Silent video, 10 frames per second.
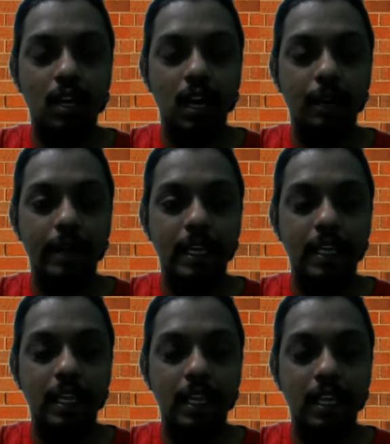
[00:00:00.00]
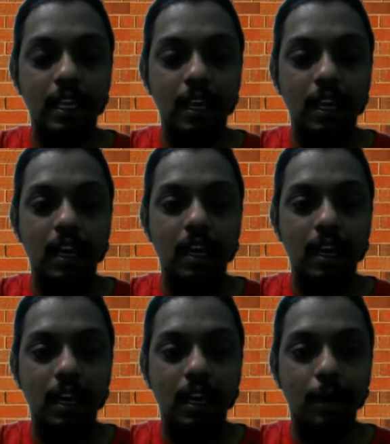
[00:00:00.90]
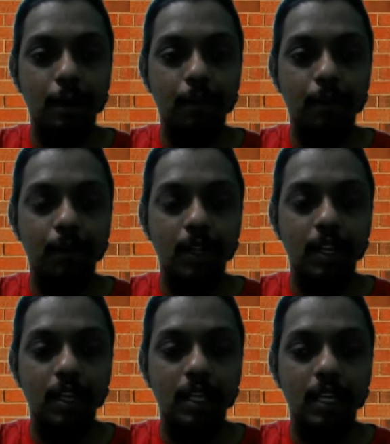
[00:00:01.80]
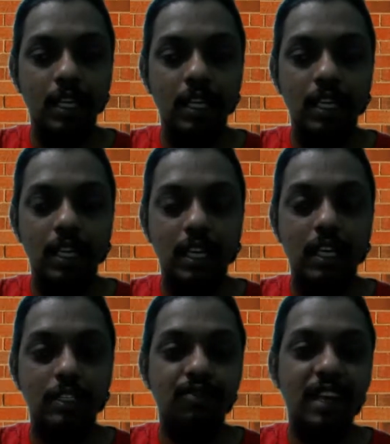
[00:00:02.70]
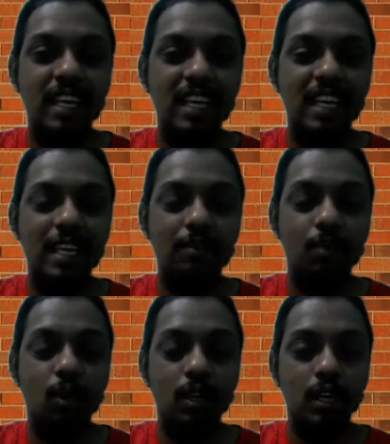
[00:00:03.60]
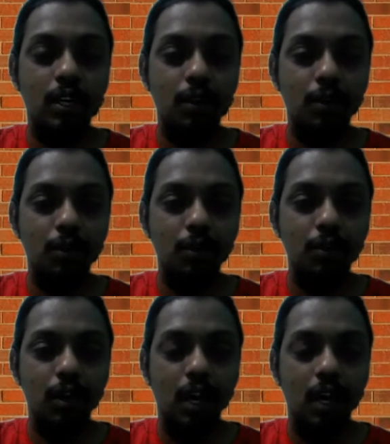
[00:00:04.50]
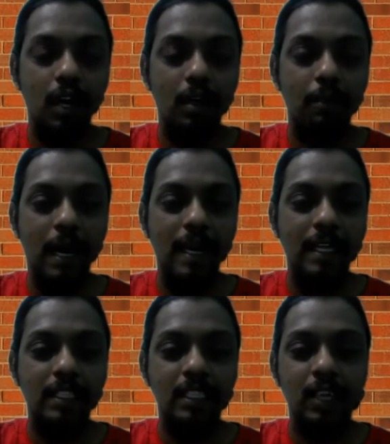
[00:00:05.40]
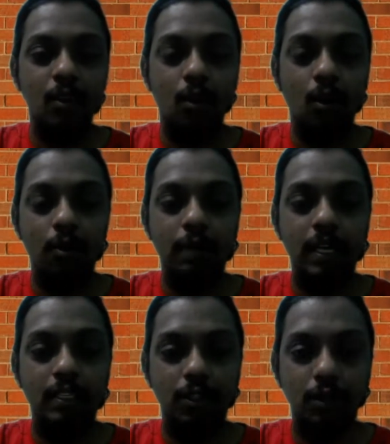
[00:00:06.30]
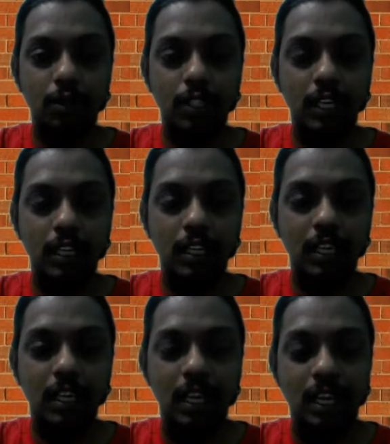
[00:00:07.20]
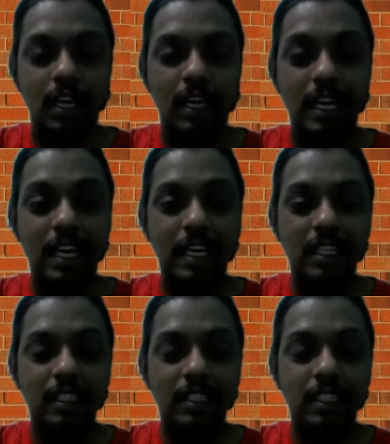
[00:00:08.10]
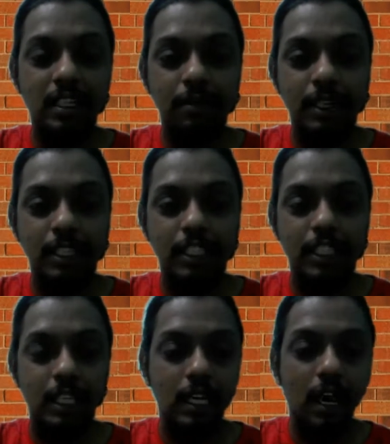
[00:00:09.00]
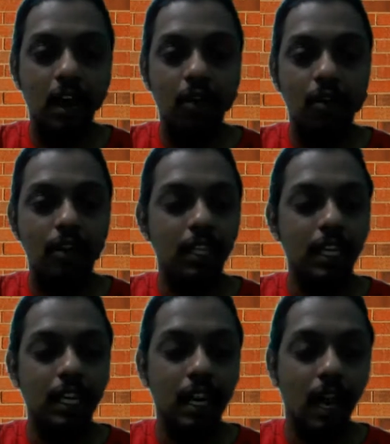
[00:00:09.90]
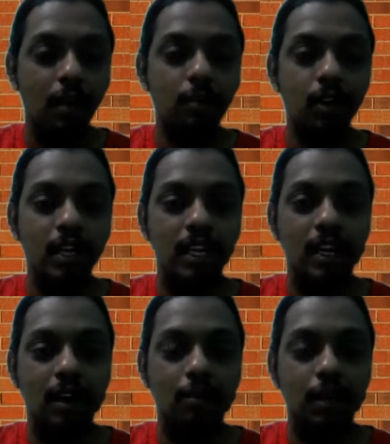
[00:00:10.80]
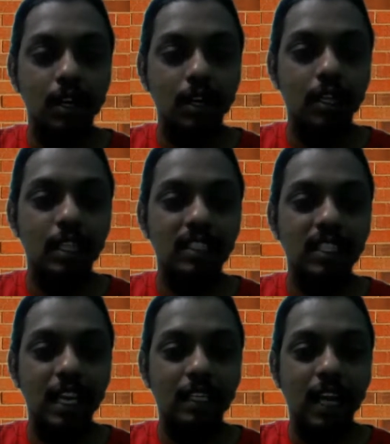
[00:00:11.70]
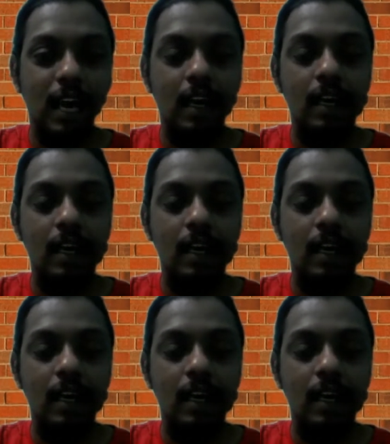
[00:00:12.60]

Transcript: I mean the um, it is very important to manage the code base using the ticketing system in Jira or the GitLab or GitHub, things like that.